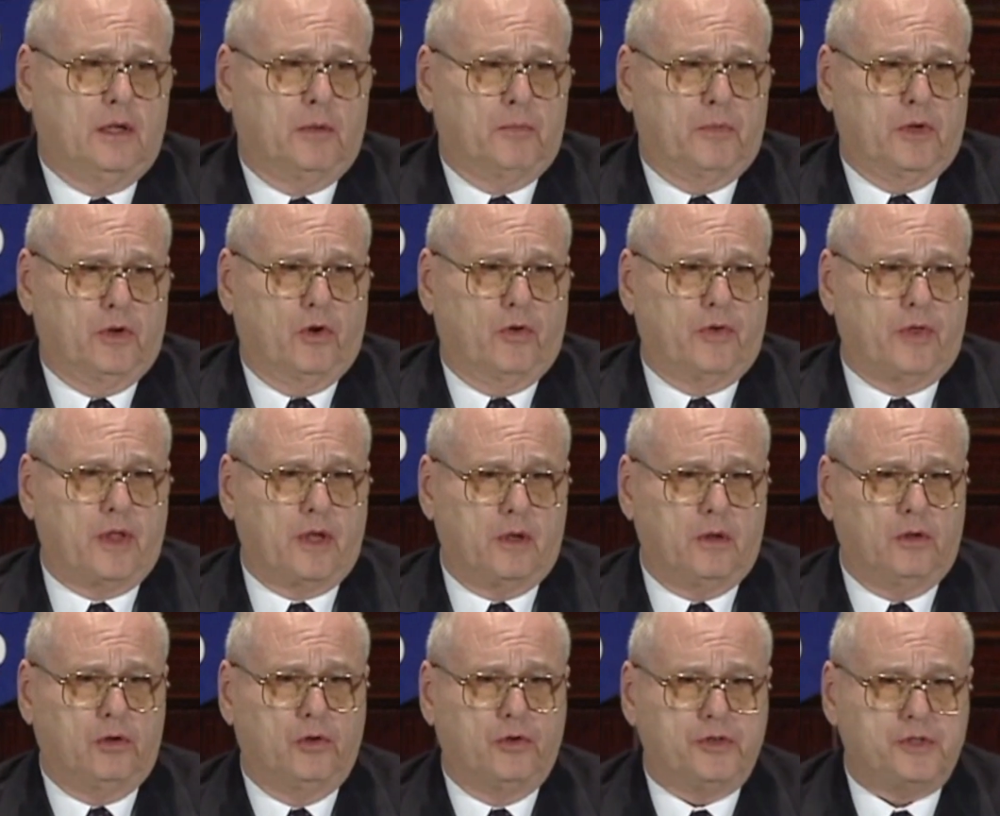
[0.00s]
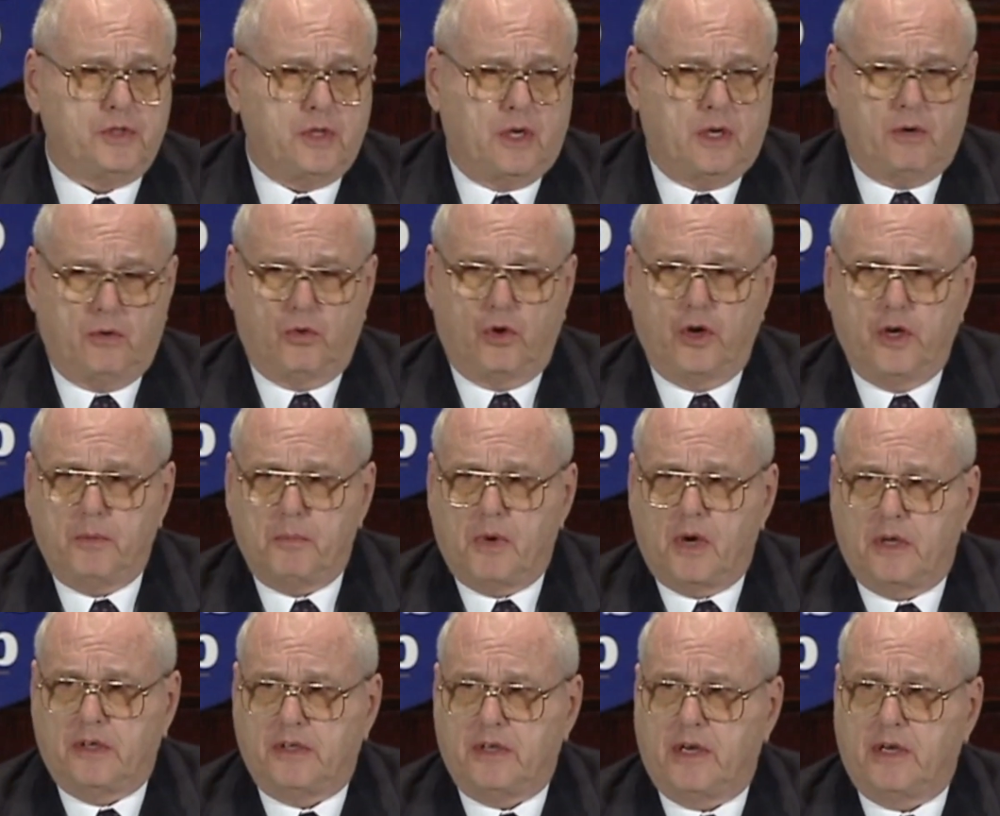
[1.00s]
but over that Louis Roy,
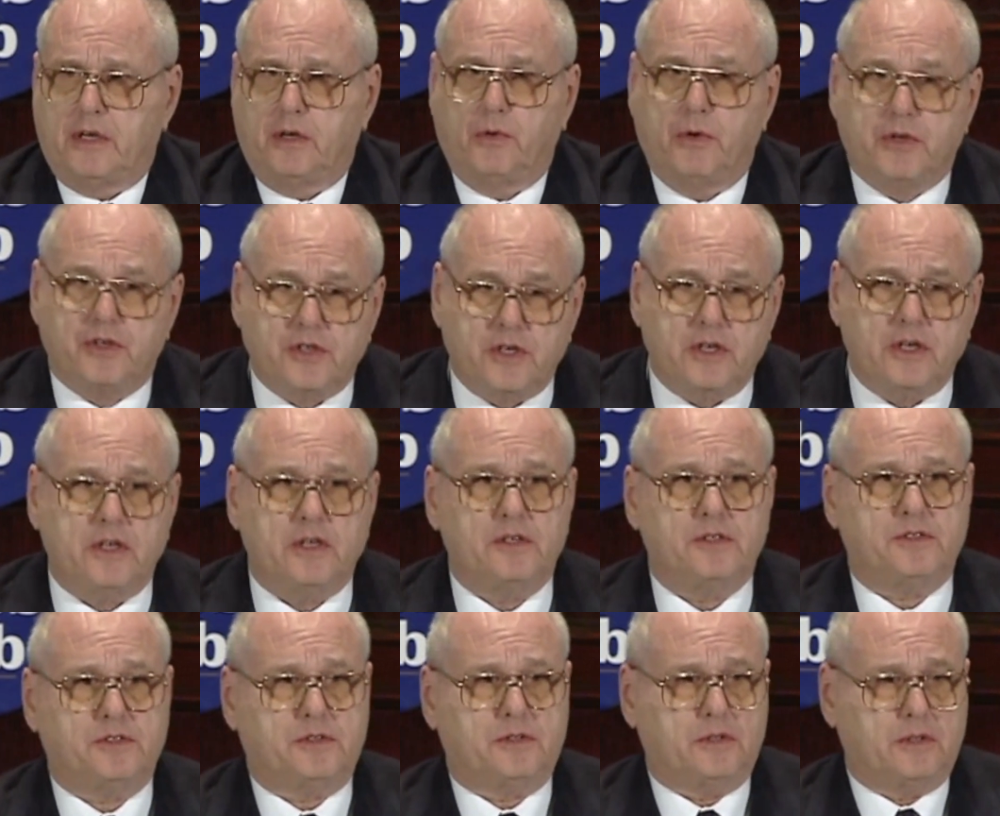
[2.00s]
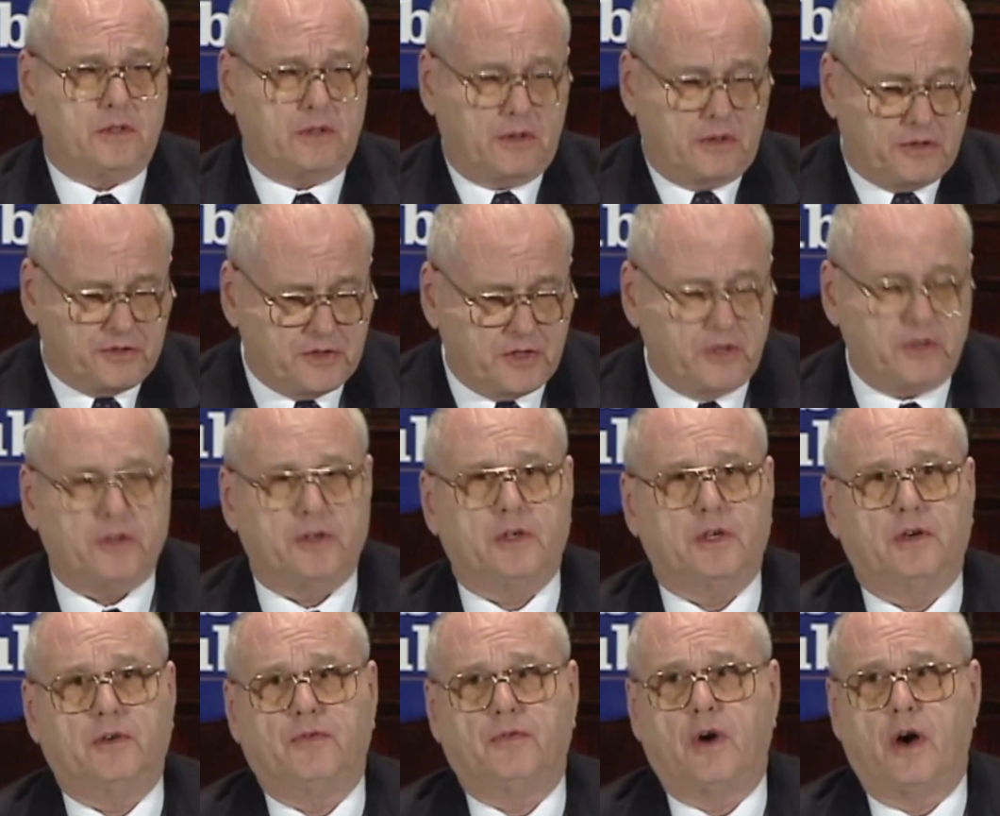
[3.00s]
Montana, which is the center
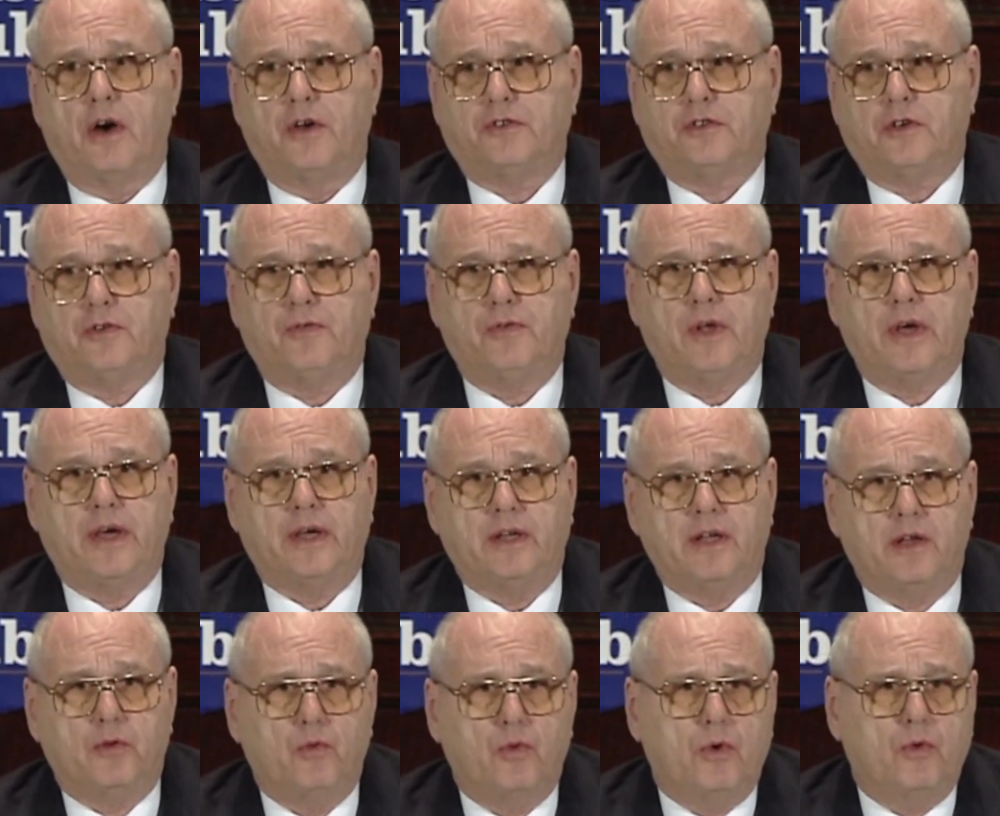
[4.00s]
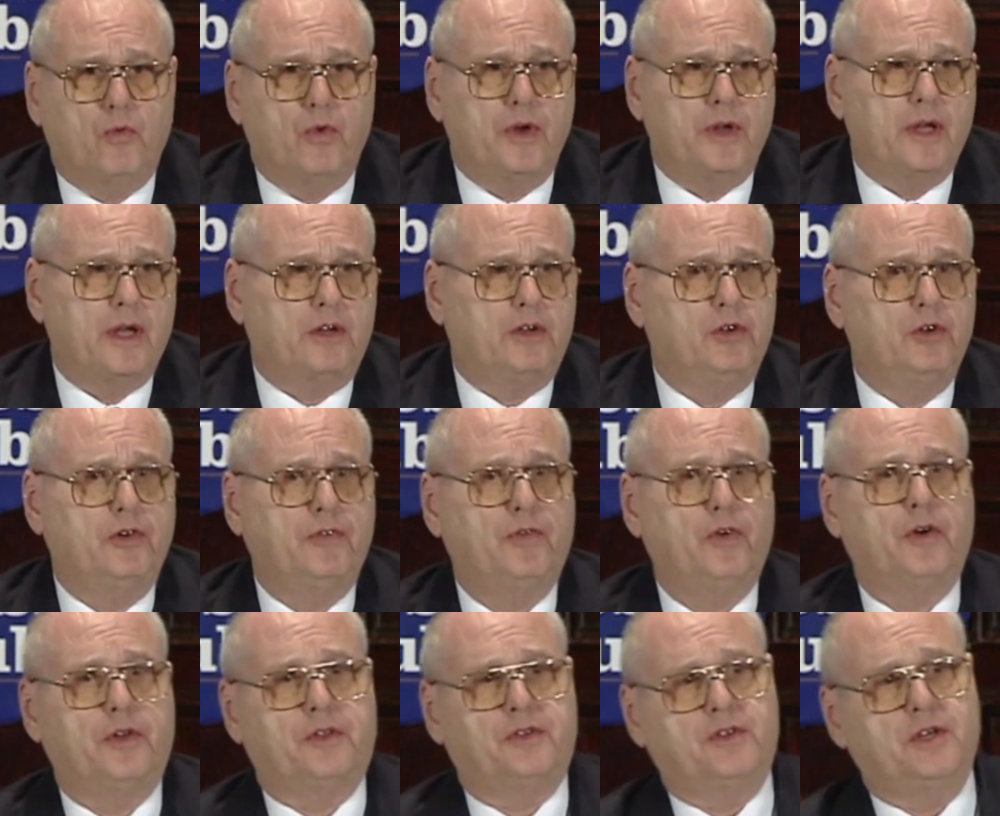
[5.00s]
of Oscar flight. And when that
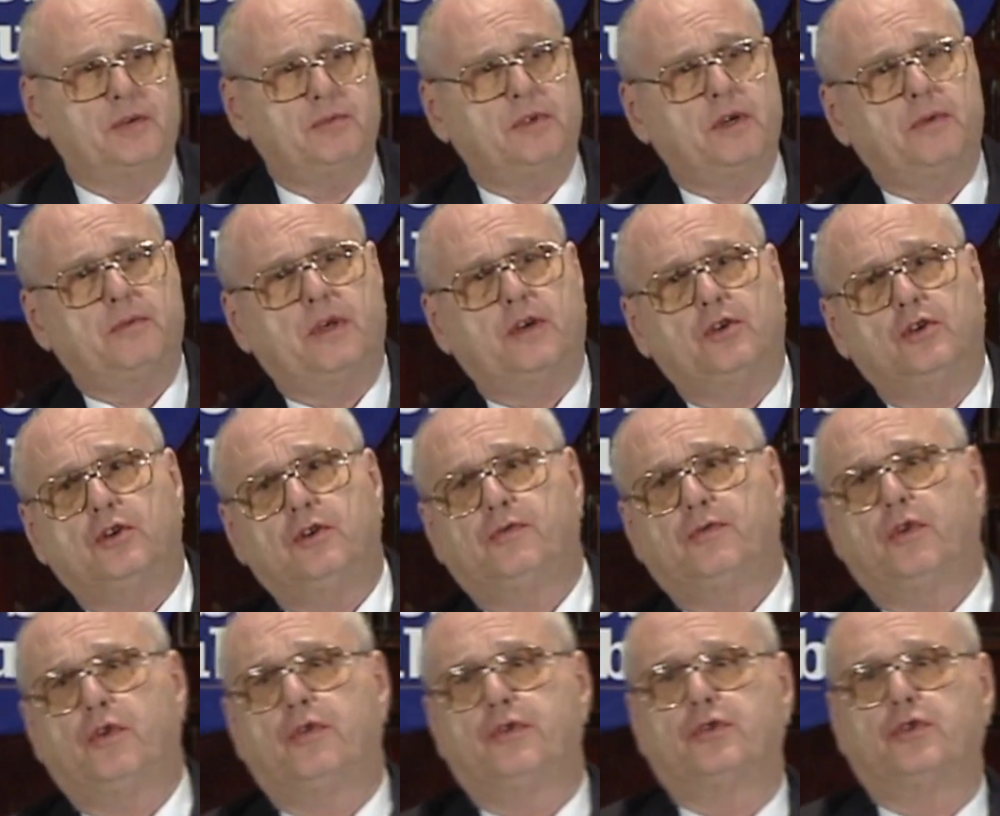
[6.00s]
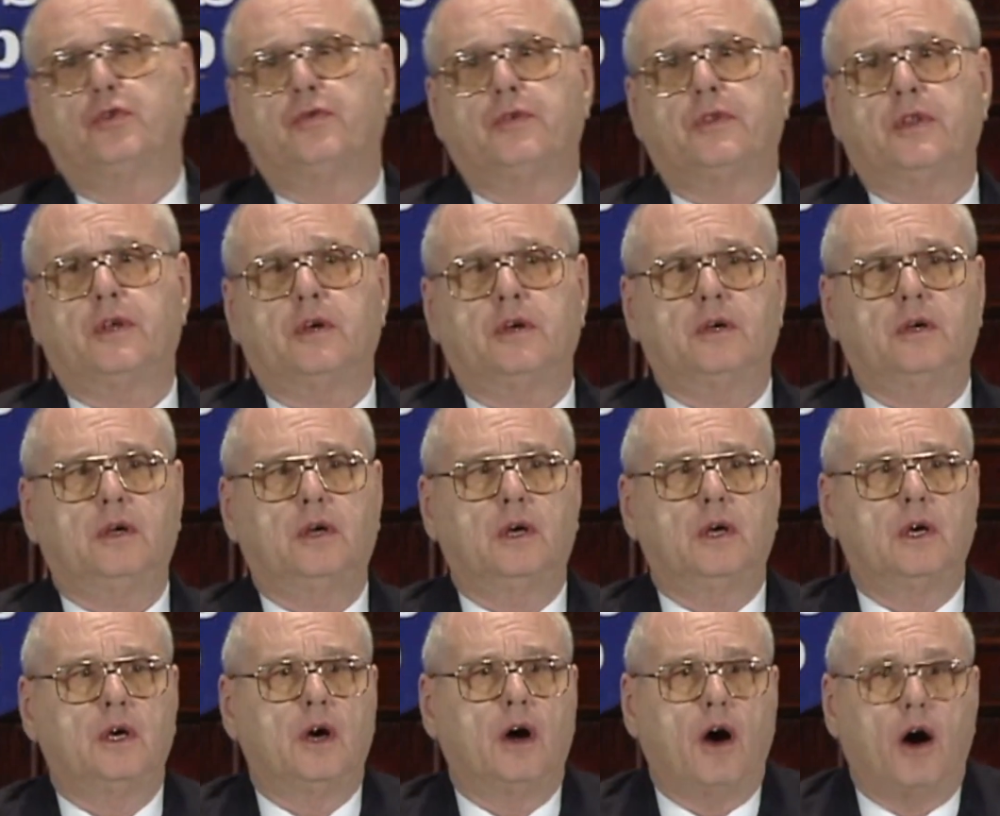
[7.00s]
UFO, at the same time that UFO was over there,
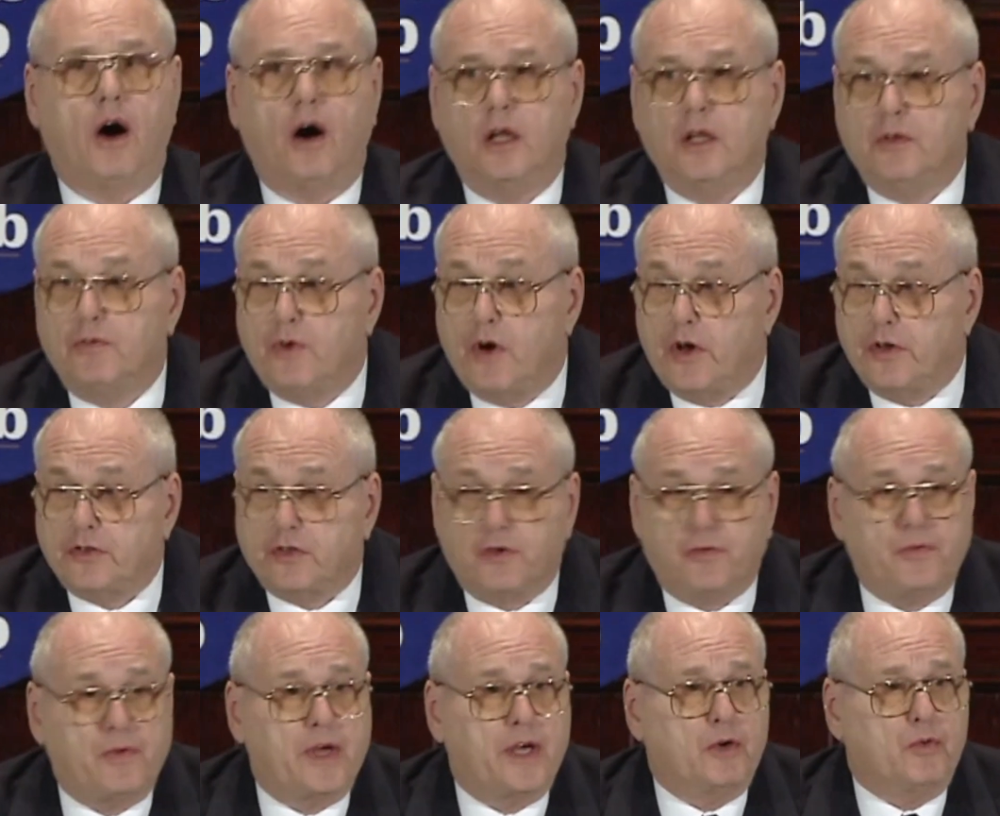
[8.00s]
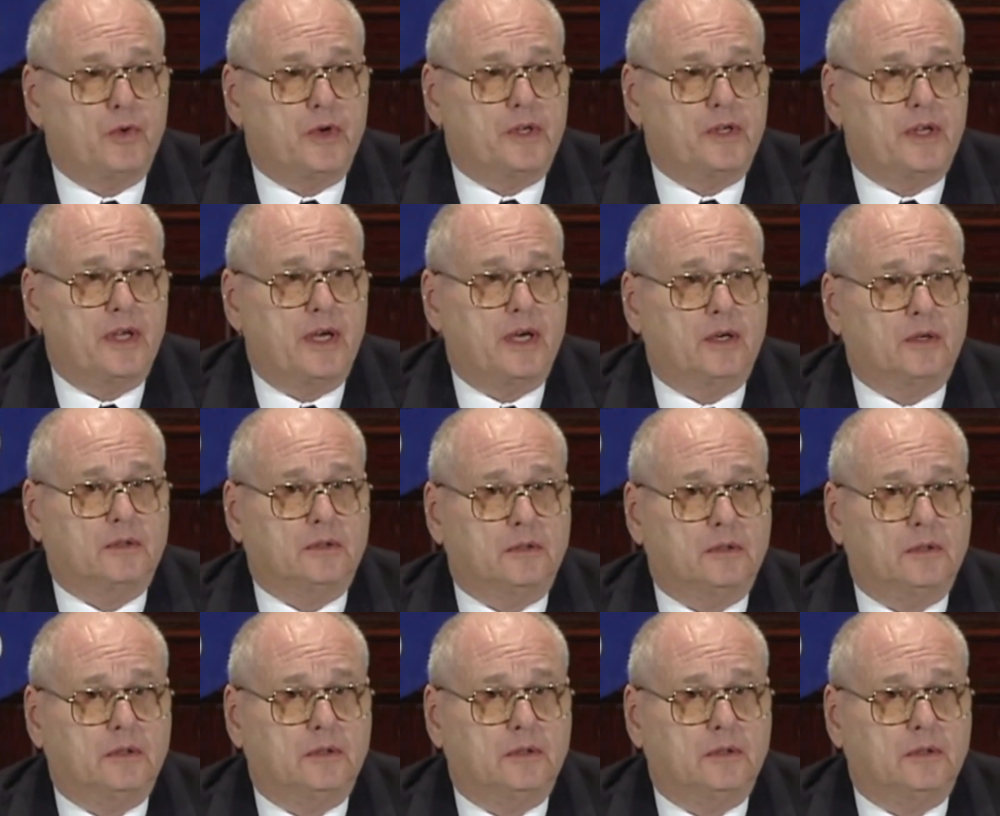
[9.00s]
all of Oscar flight went down.